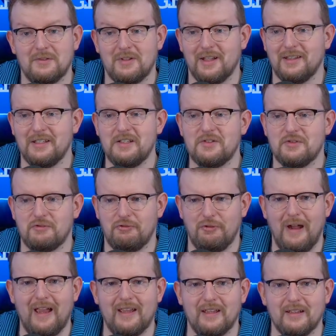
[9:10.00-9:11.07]
At least
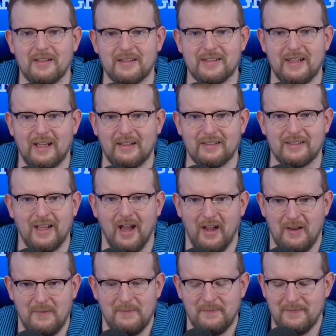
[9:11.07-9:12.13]
try it a second
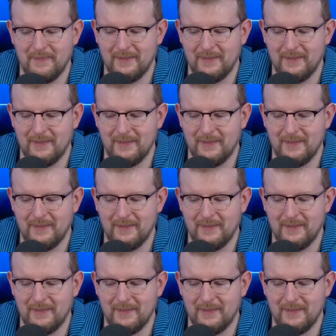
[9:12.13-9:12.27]
time.